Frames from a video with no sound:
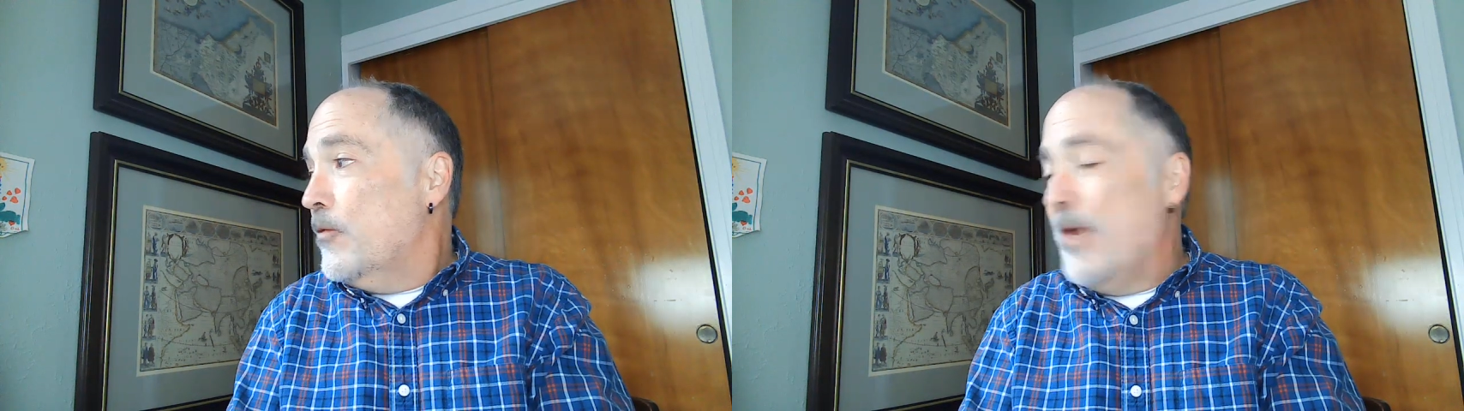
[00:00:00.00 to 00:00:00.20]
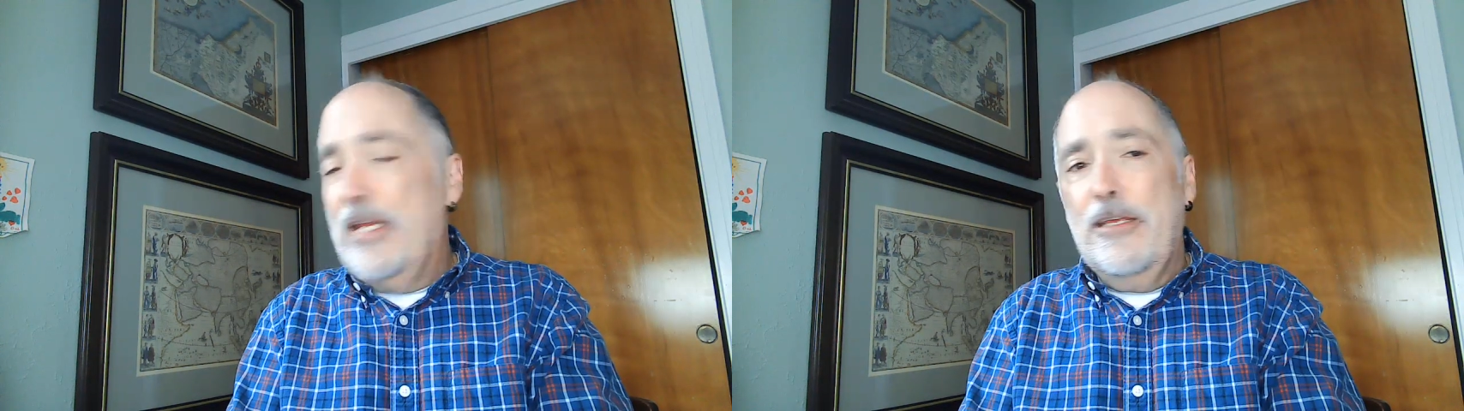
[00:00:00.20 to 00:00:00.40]

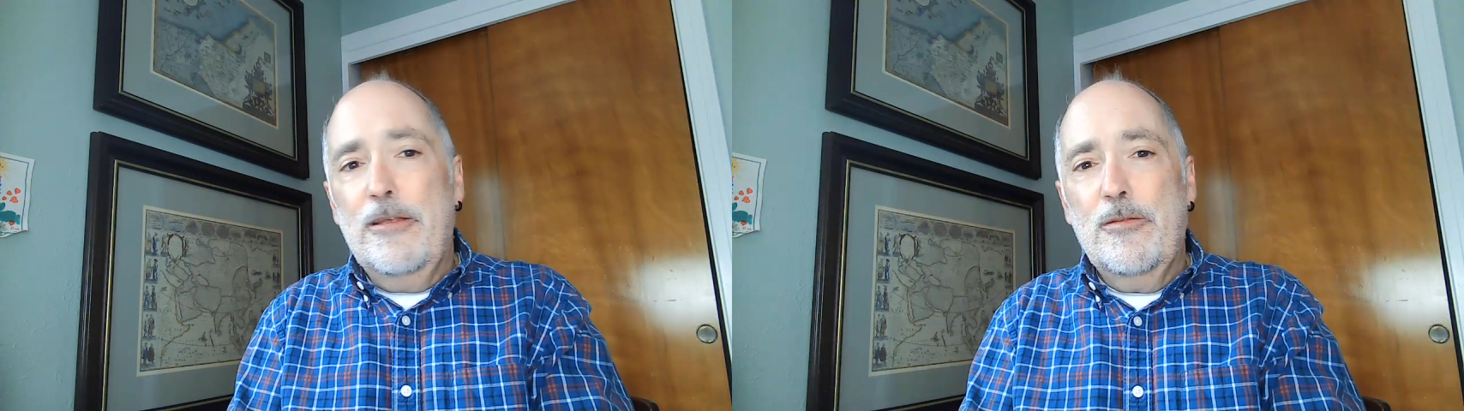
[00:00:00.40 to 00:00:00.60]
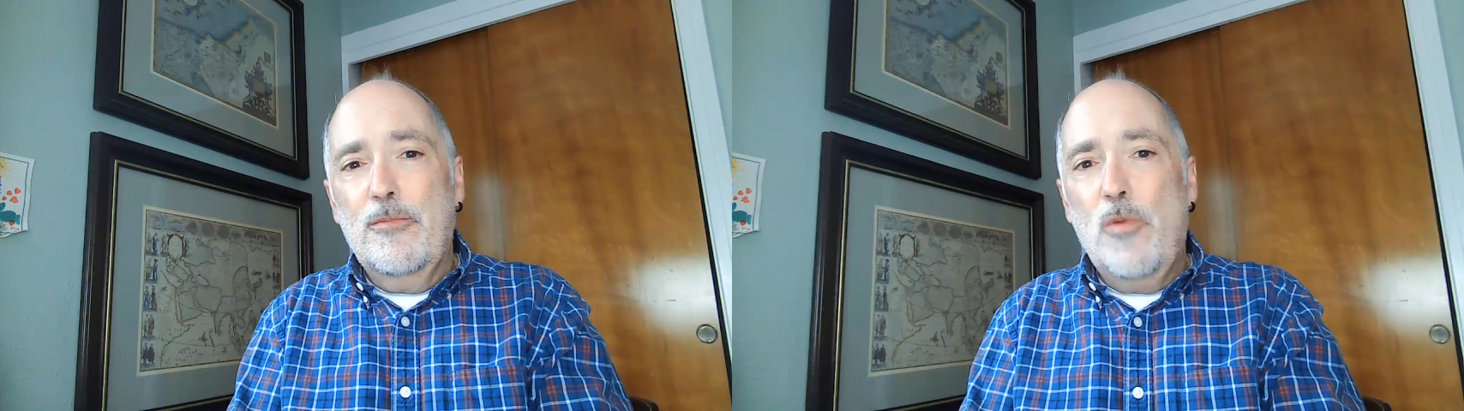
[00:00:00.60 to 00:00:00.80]

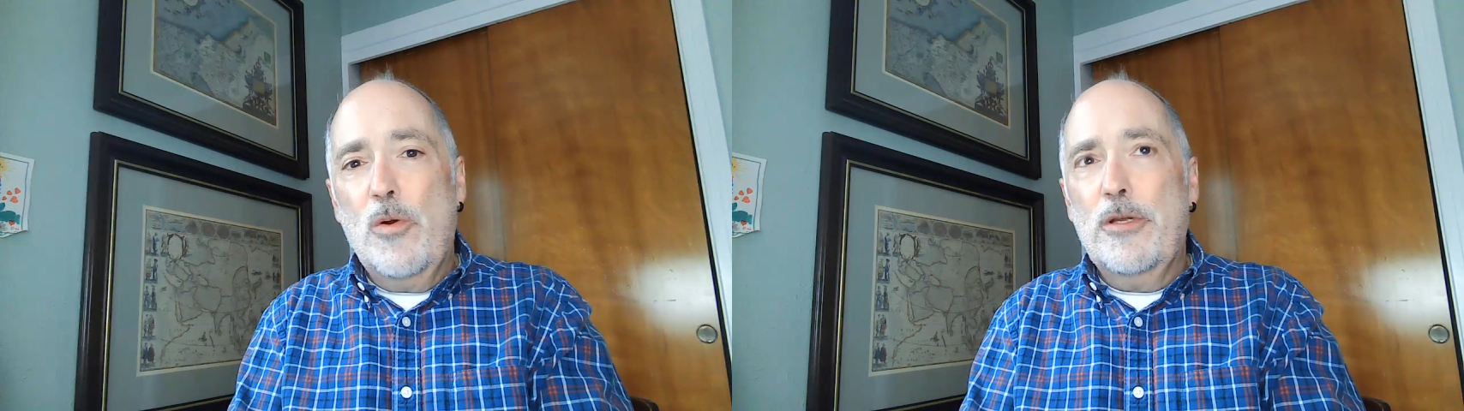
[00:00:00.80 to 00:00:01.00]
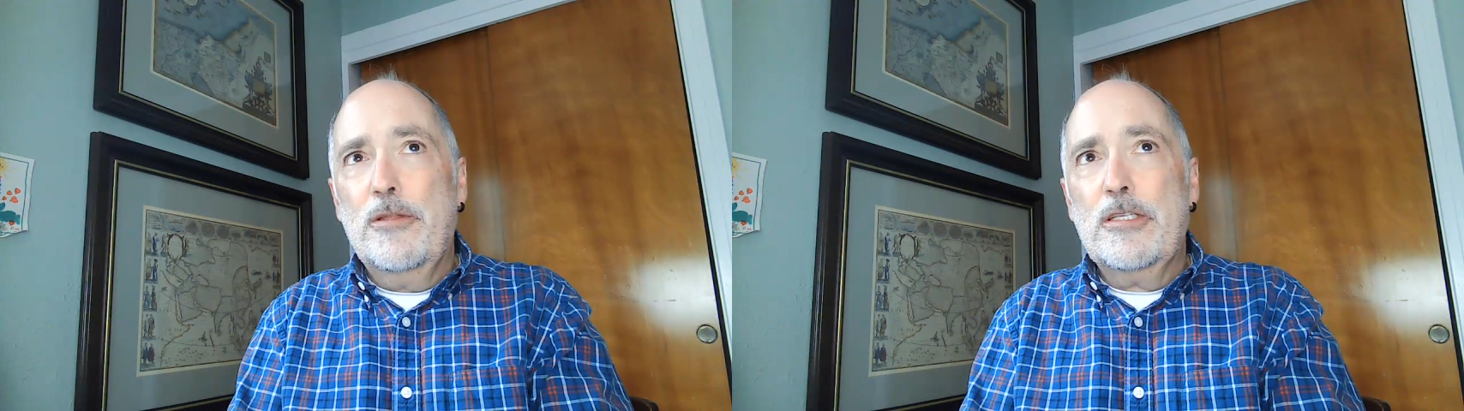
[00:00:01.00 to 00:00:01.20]
rainy
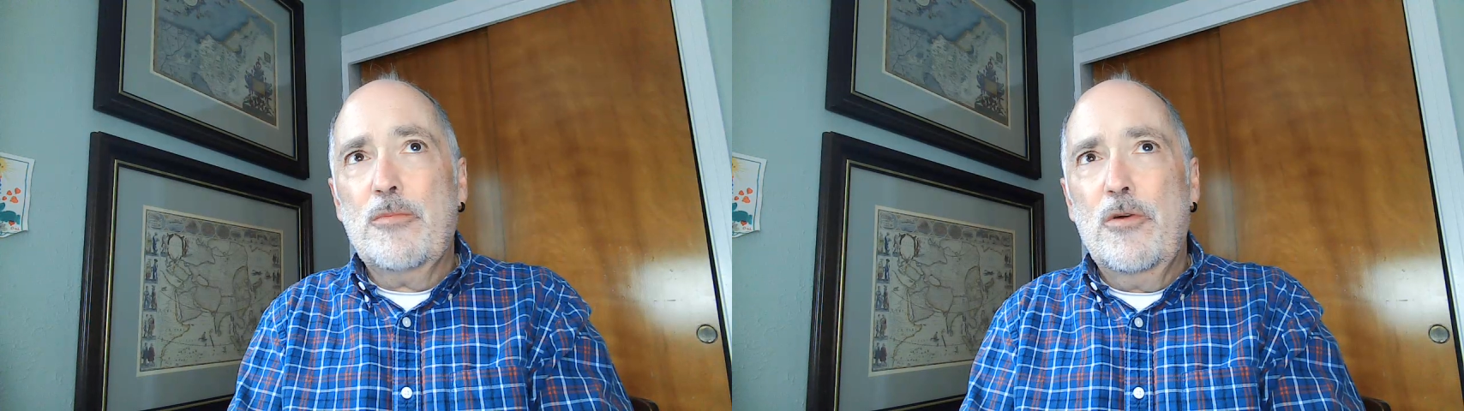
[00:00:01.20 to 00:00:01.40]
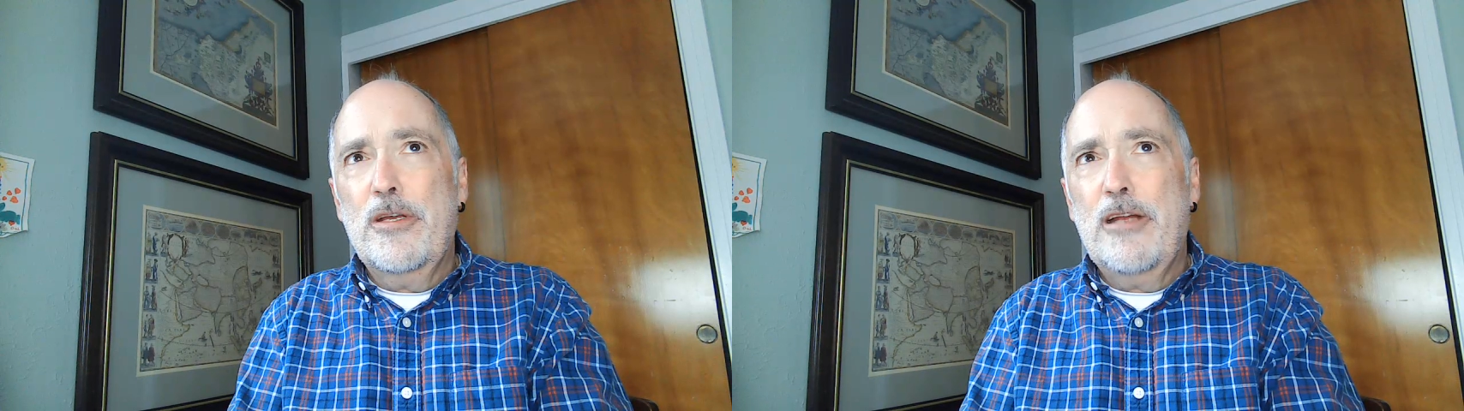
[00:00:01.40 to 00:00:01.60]
morning this morning,